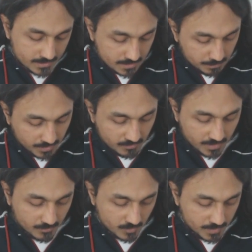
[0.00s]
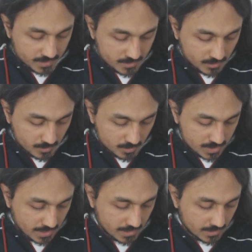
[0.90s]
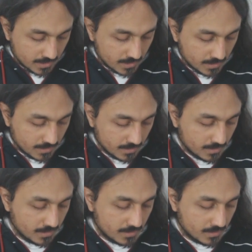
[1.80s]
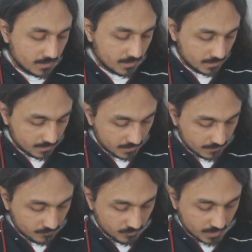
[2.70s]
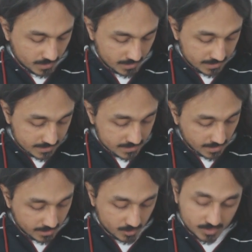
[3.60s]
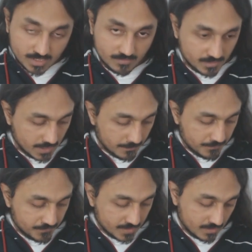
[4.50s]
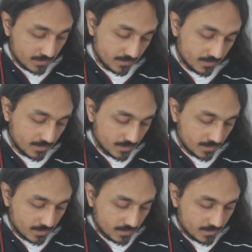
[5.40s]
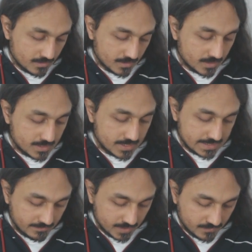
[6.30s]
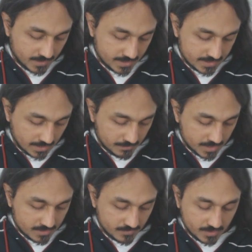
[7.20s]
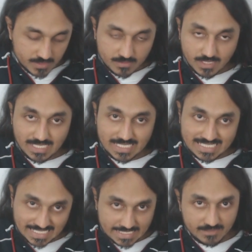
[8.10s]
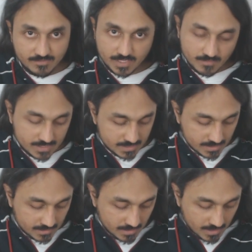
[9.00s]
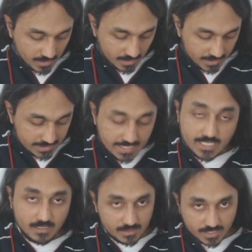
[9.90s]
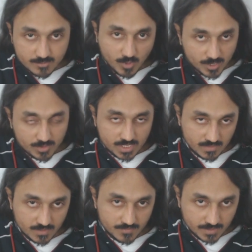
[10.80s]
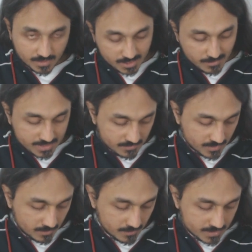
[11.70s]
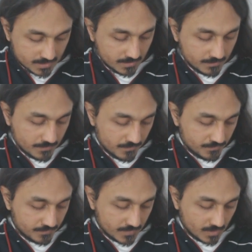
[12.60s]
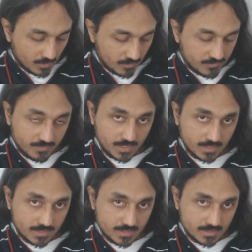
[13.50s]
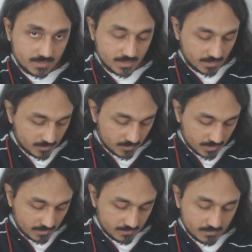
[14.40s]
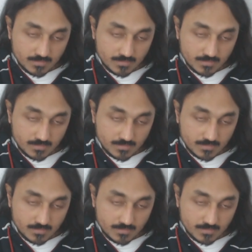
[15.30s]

The simple way would be Sujala, where this is the higher octave re. Third string 7th fret is same as first string 10th fret, which is a D, just one octave different. Twice the frequency of the third string note